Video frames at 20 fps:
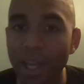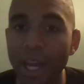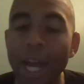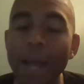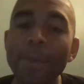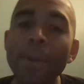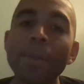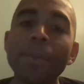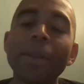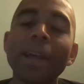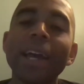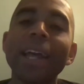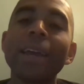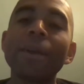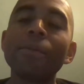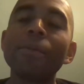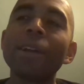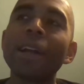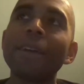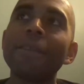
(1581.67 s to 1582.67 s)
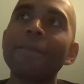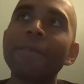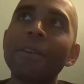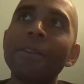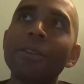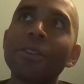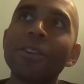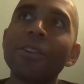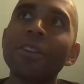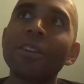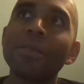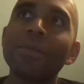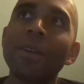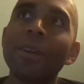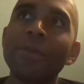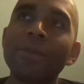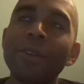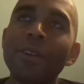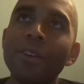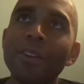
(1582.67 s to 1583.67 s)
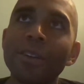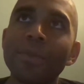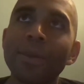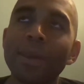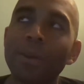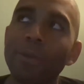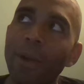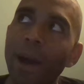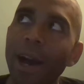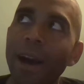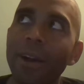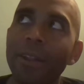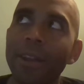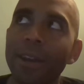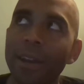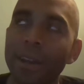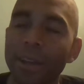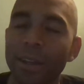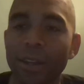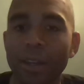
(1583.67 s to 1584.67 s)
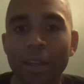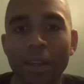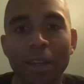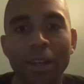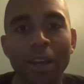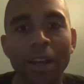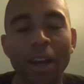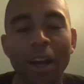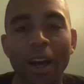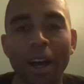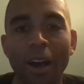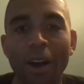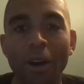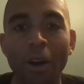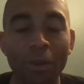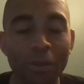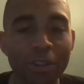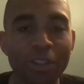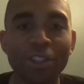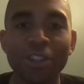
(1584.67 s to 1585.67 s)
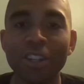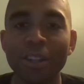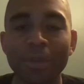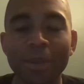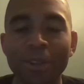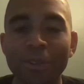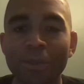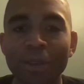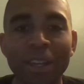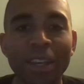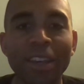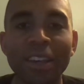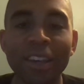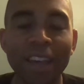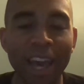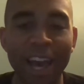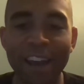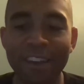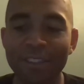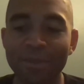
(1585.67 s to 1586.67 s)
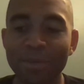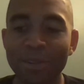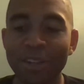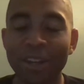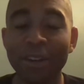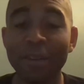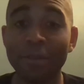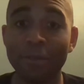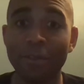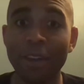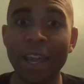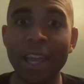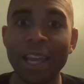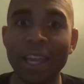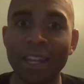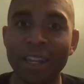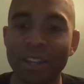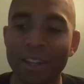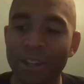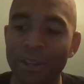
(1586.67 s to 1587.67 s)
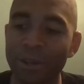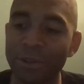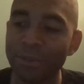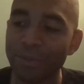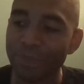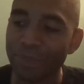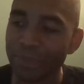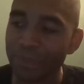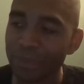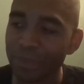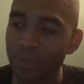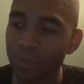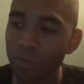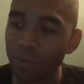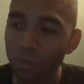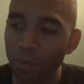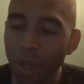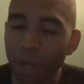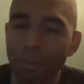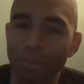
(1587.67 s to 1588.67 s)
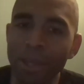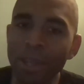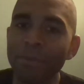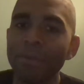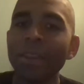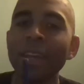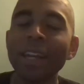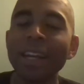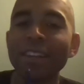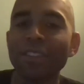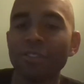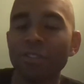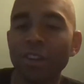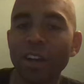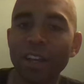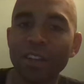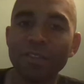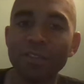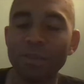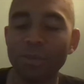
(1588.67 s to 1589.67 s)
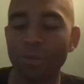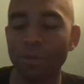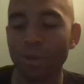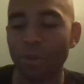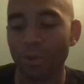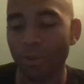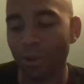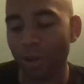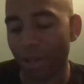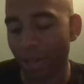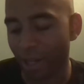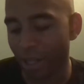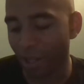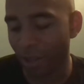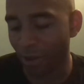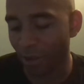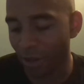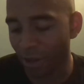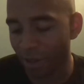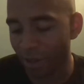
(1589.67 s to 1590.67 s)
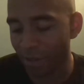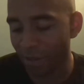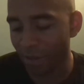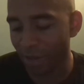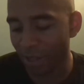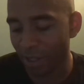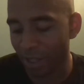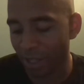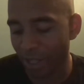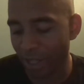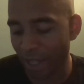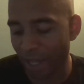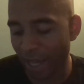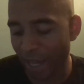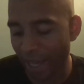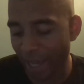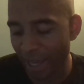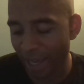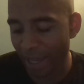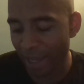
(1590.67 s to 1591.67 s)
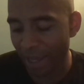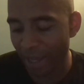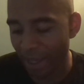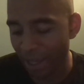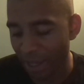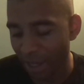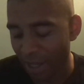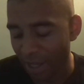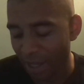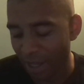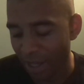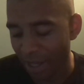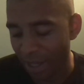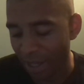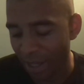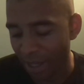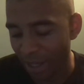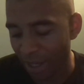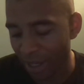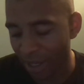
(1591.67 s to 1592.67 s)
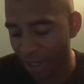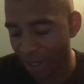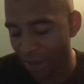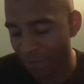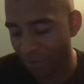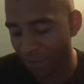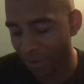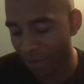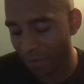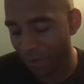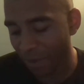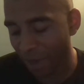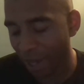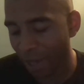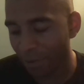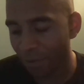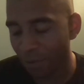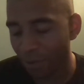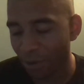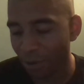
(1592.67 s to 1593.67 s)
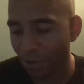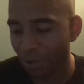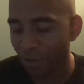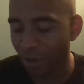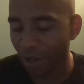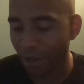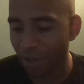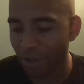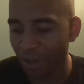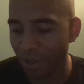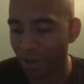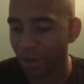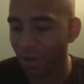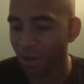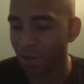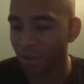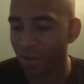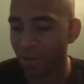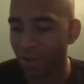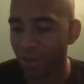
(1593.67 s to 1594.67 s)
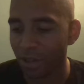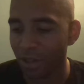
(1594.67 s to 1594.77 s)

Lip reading: I remember that. And when I felt good, it felt good to be like, wow, like all this shit I've been doing, it hasn't been done in vain. You know, but even then, I still have more to work on. The longest thing that I, you know, I'm gonna fast forward throughout the years.